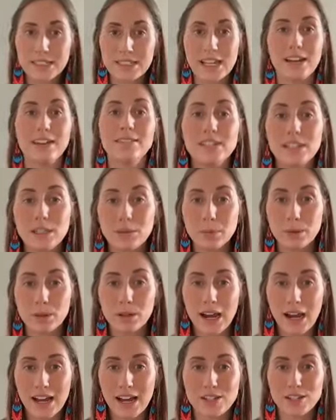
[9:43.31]
Dive
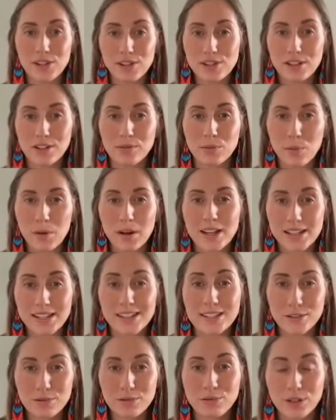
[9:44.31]
deeper, ask yourself, what
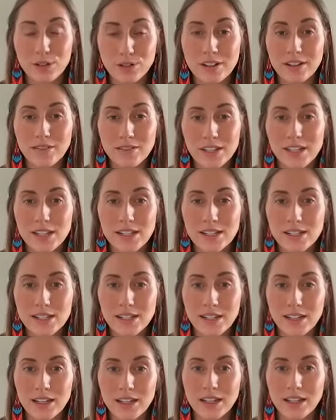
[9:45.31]
is the root of this?
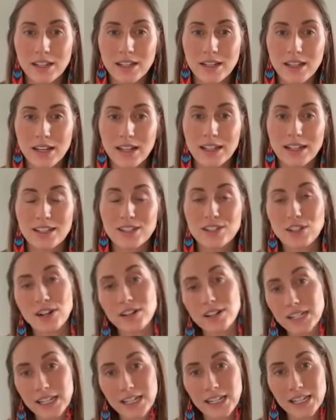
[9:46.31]
And then
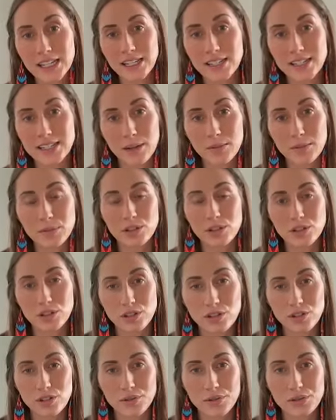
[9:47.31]
start taking the steps
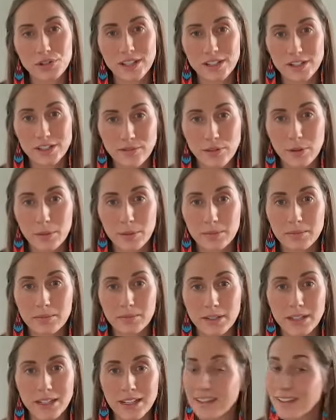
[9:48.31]
to transform
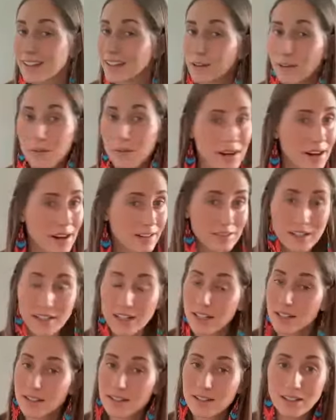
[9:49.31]
and heal whatever
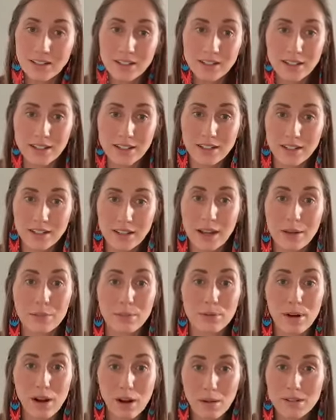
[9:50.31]
it is. I
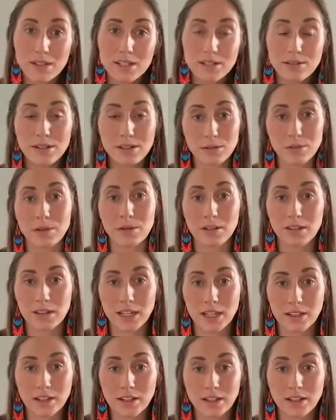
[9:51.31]
promise you it's worth
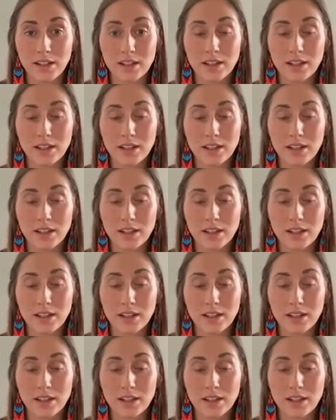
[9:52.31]
it.